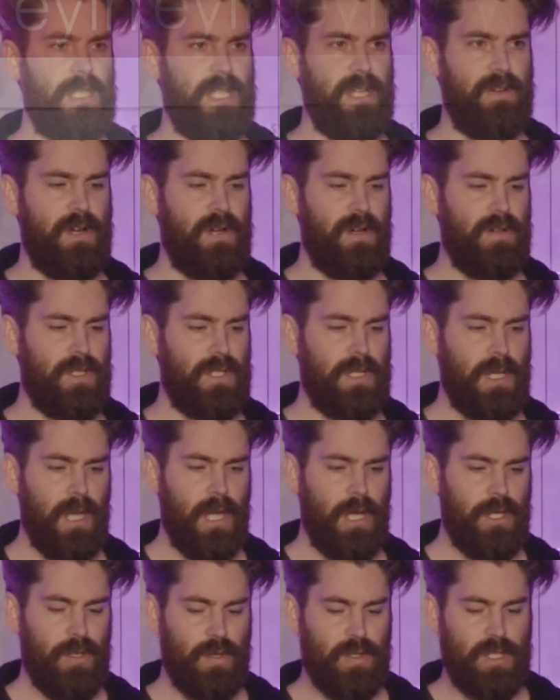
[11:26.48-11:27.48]
and zeros
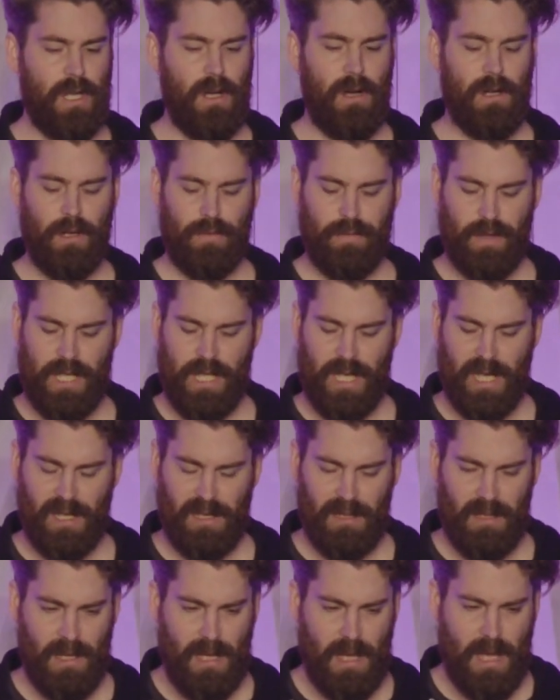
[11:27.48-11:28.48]
using on-off
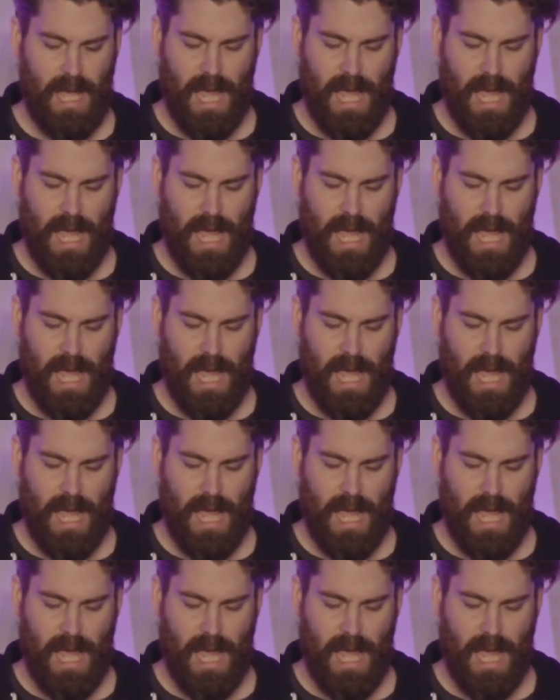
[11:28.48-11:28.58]
keying.